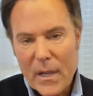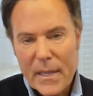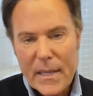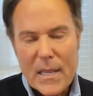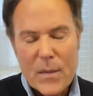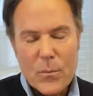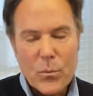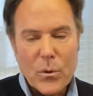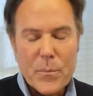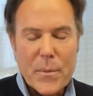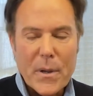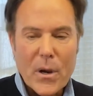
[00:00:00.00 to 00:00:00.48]

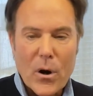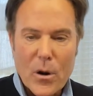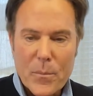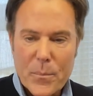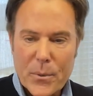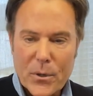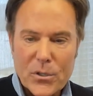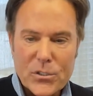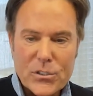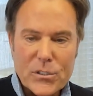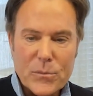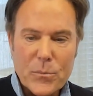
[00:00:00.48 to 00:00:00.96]
he would be our
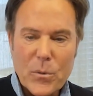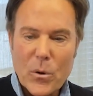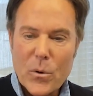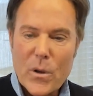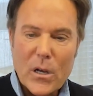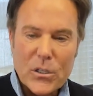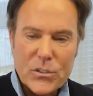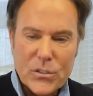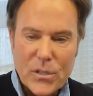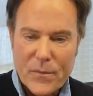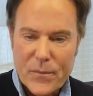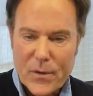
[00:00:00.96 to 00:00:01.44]
person. But we
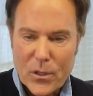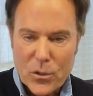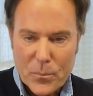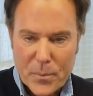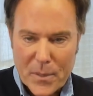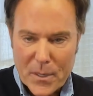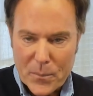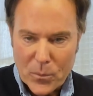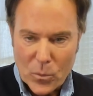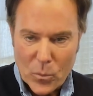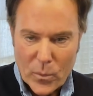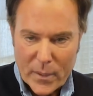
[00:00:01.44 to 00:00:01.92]
also have other
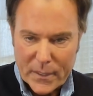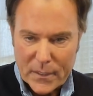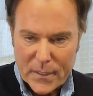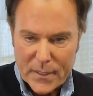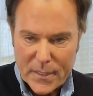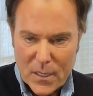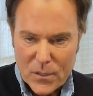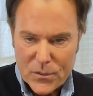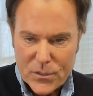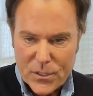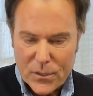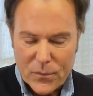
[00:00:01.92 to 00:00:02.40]
people we can
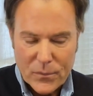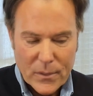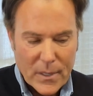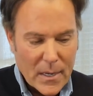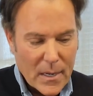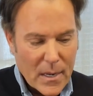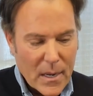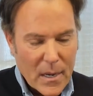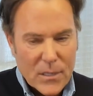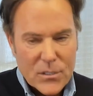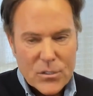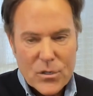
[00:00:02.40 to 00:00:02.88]
go to.
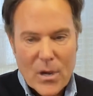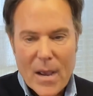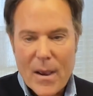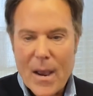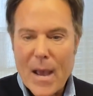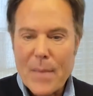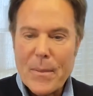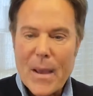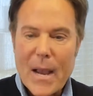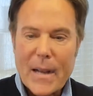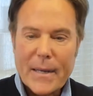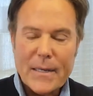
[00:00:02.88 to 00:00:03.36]
So
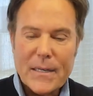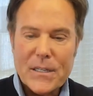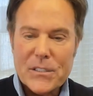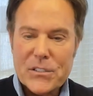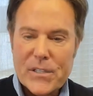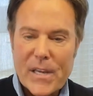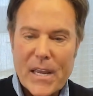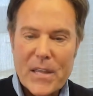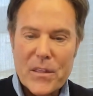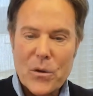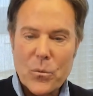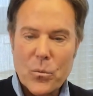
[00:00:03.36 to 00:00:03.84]
I, am not going to
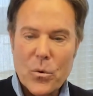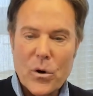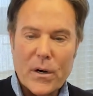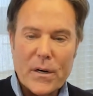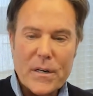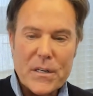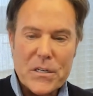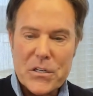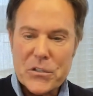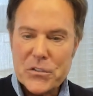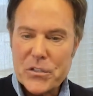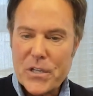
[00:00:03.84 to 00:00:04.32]
say that we're
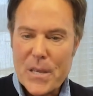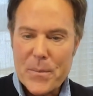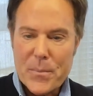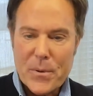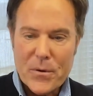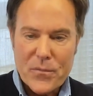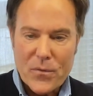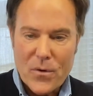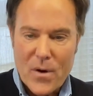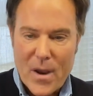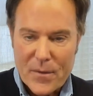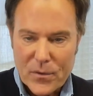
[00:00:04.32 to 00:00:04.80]
going to just keep
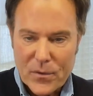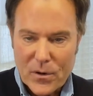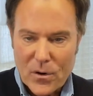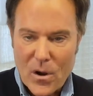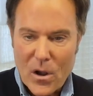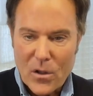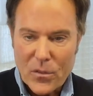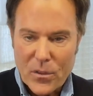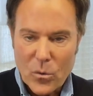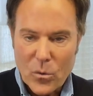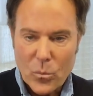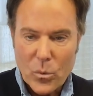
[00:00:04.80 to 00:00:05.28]
it forever,
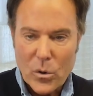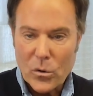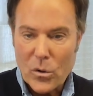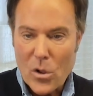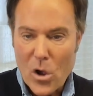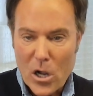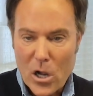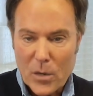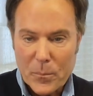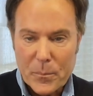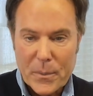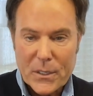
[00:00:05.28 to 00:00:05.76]
although we're
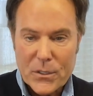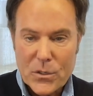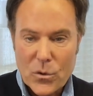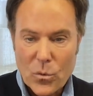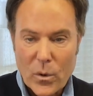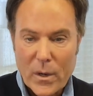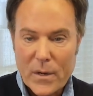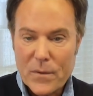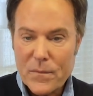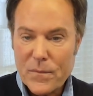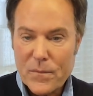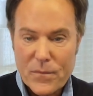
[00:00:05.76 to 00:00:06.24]
long
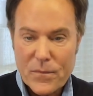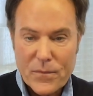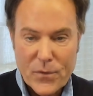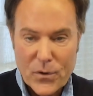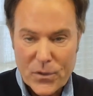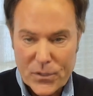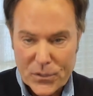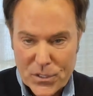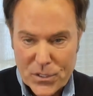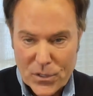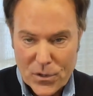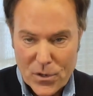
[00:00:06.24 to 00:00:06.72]
Bitcoin
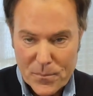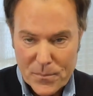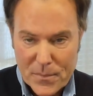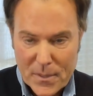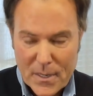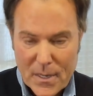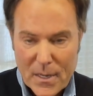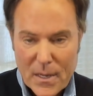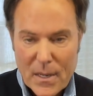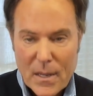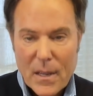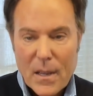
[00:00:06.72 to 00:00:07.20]
for the
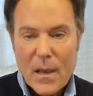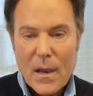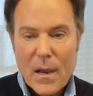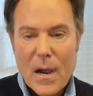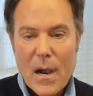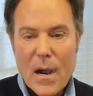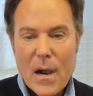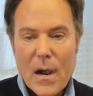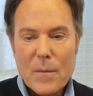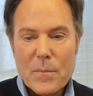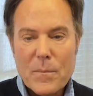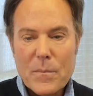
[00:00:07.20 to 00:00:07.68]
term.
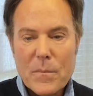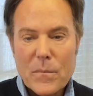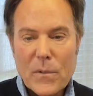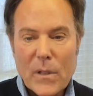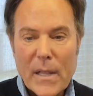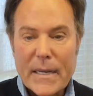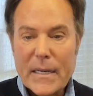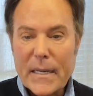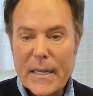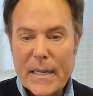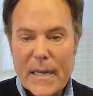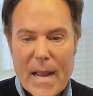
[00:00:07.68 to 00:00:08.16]
Um,
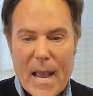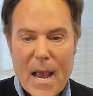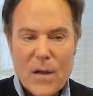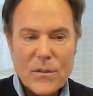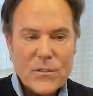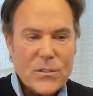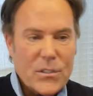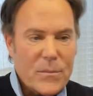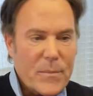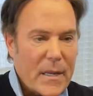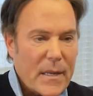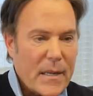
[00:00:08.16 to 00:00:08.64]
lending it
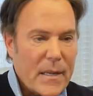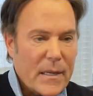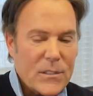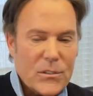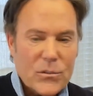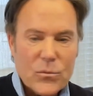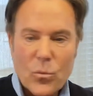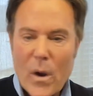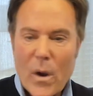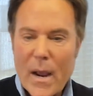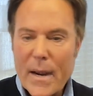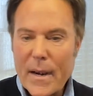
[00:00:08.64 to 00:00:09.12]
out to me
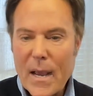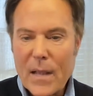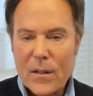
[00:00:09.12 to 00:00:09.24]
is why